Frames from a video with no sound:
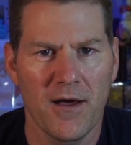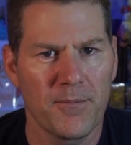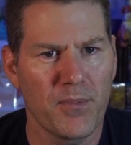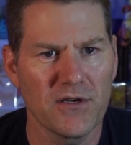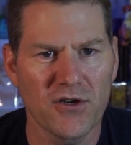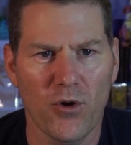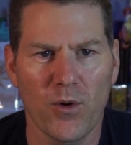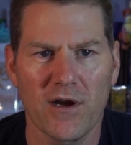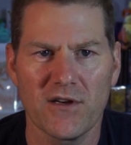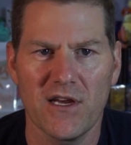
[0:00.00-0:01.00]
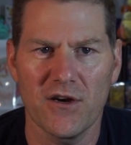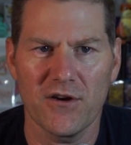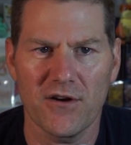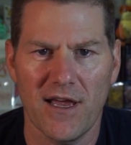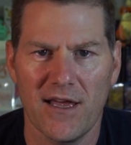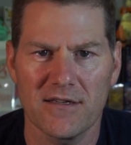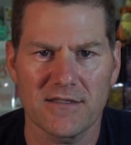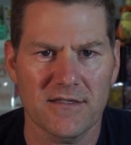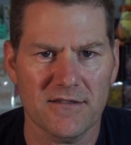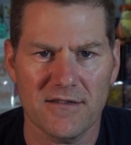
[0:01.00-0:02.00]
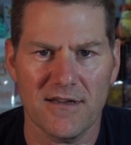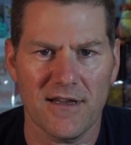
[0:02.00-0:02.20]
but nowhere near as